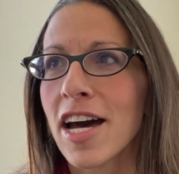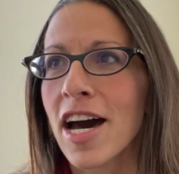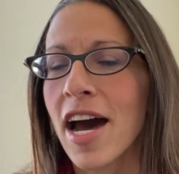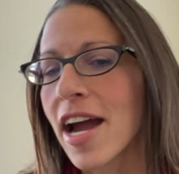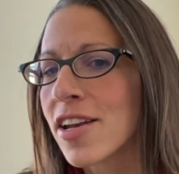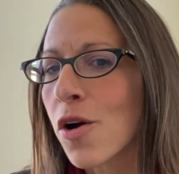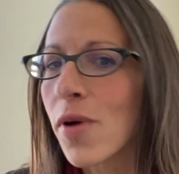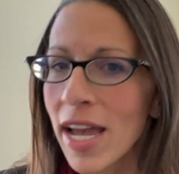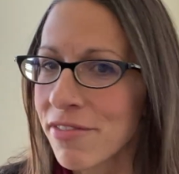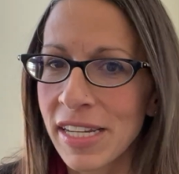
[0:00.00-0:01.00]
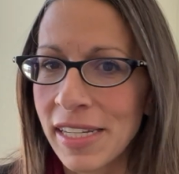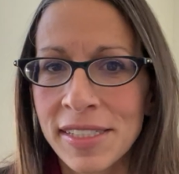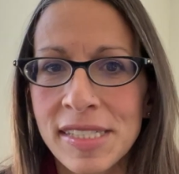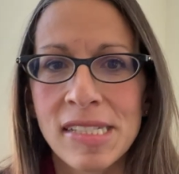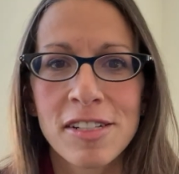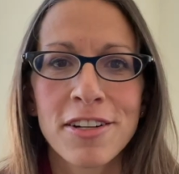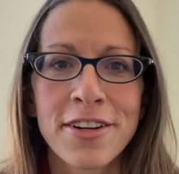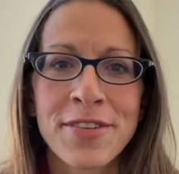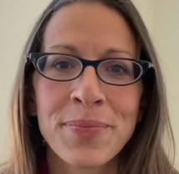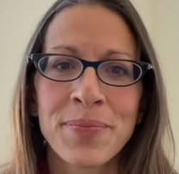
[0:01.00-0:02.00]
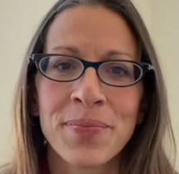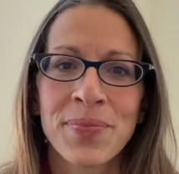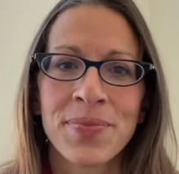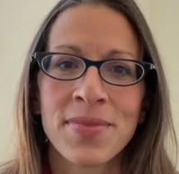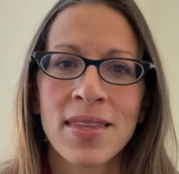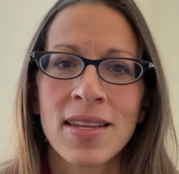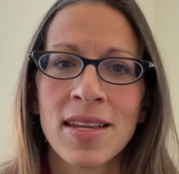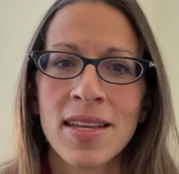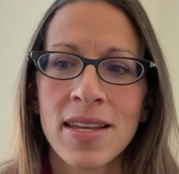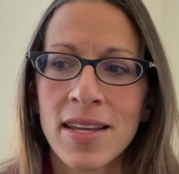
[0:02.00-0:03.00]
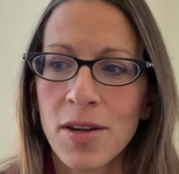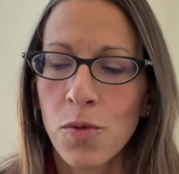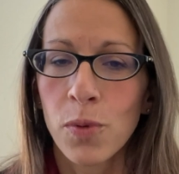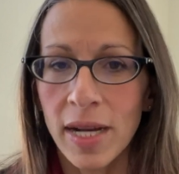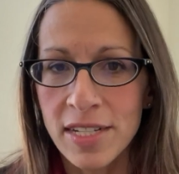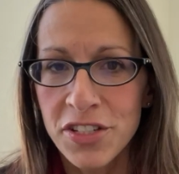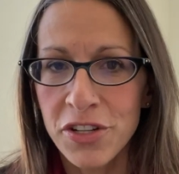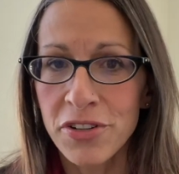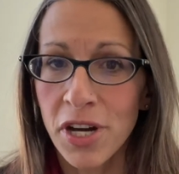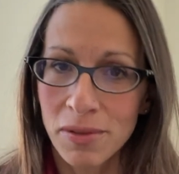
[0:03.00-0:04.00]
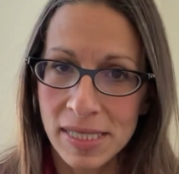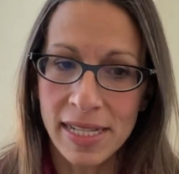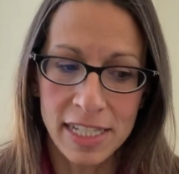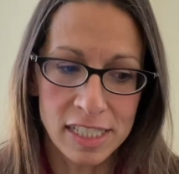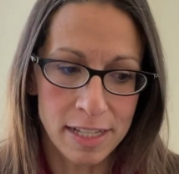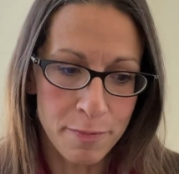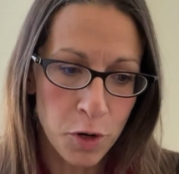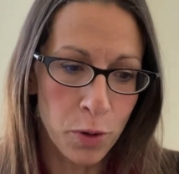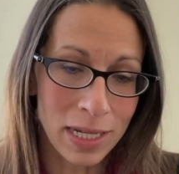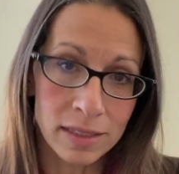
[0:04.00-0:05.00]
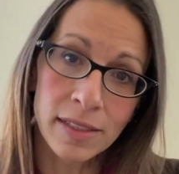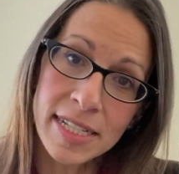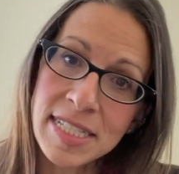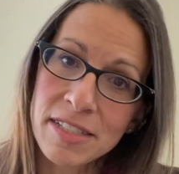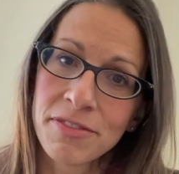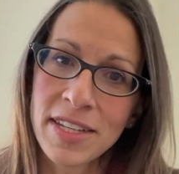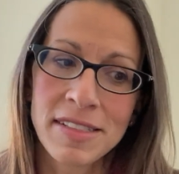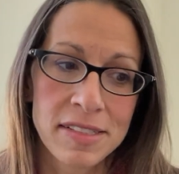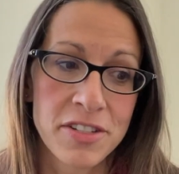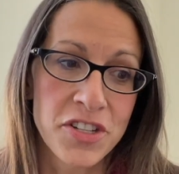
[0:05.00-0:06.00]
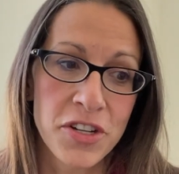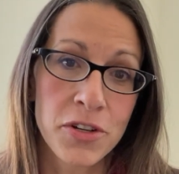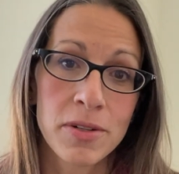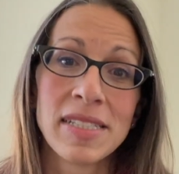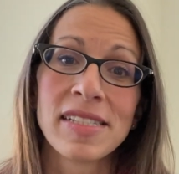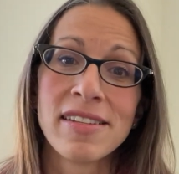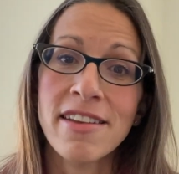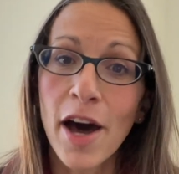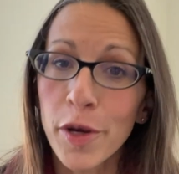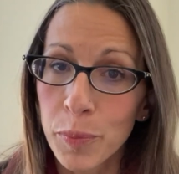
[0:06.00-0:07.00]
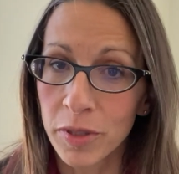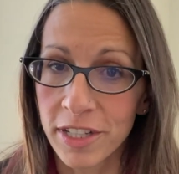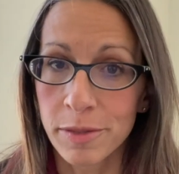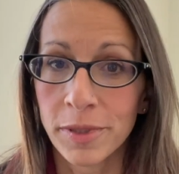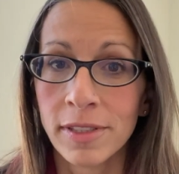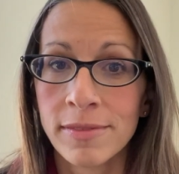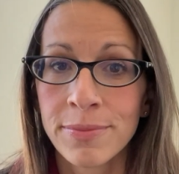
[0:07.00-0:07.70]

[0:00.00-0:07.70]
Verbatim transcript: I don't have an answer. What I do know is that some quick list of things to do is not applicable.